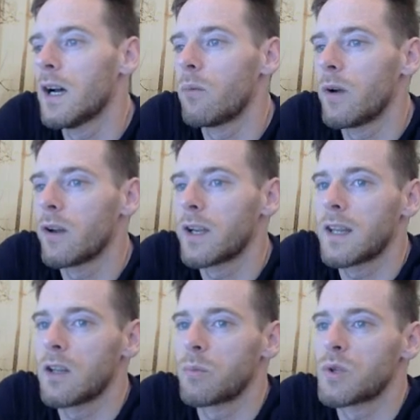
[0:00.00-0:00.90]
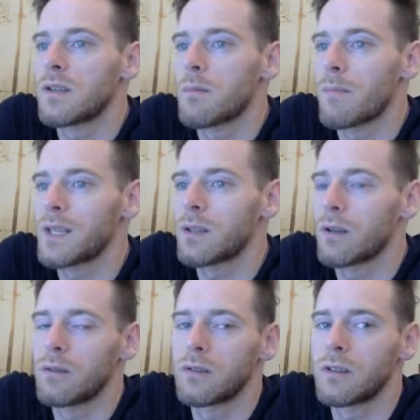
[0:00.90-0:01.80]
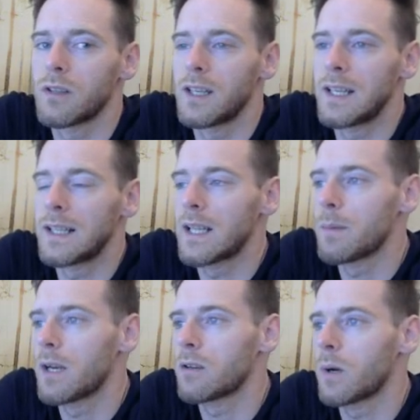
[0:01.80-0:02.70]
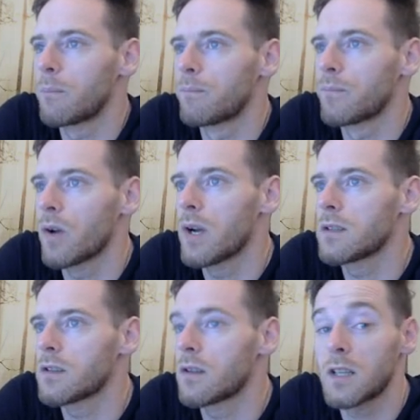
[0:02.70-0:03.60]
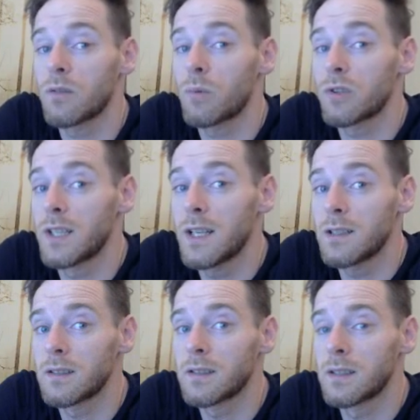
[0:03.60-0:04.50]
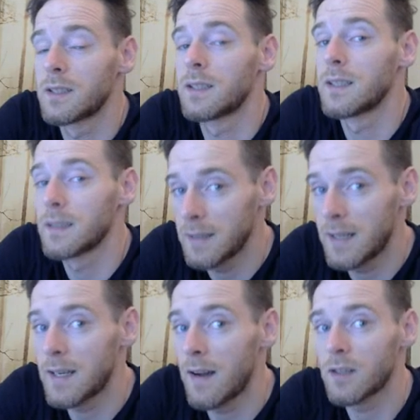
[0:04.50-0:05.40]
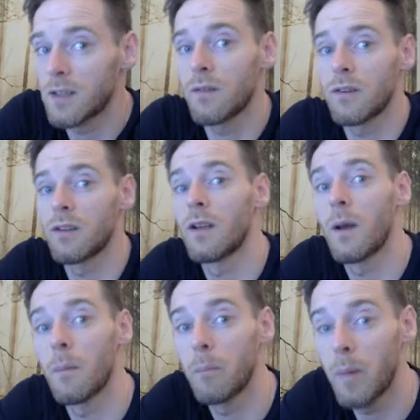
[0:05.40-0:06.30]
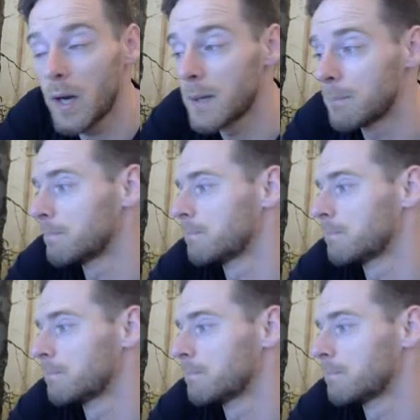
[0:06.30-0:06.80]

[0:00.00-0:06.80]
when I get the opportunity to make those and link them in as well. All right, so thanks for watching this. Take care of yourselves. Bye-bye.